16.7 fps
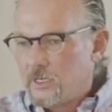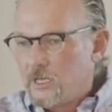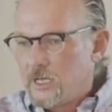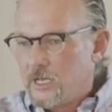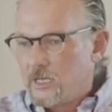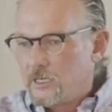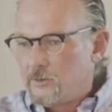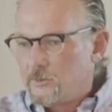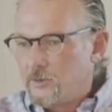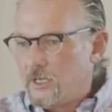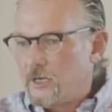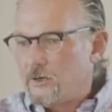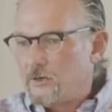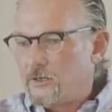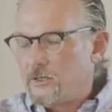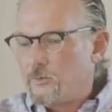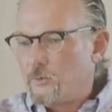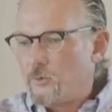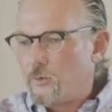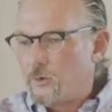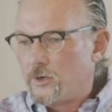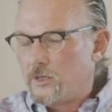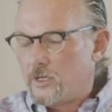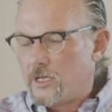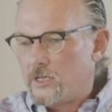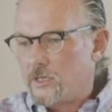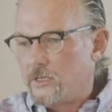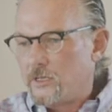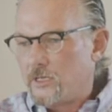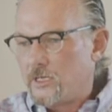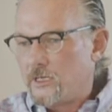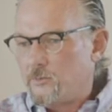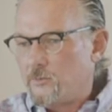There in the
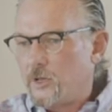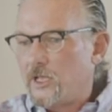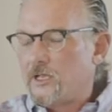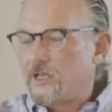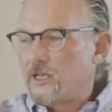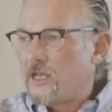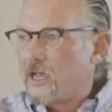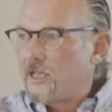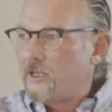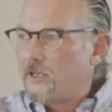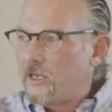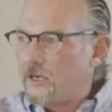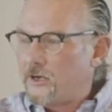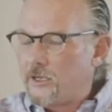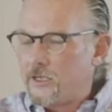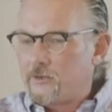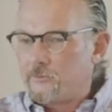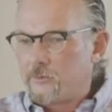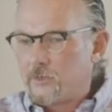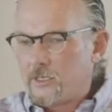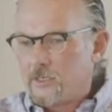Pelican Island area,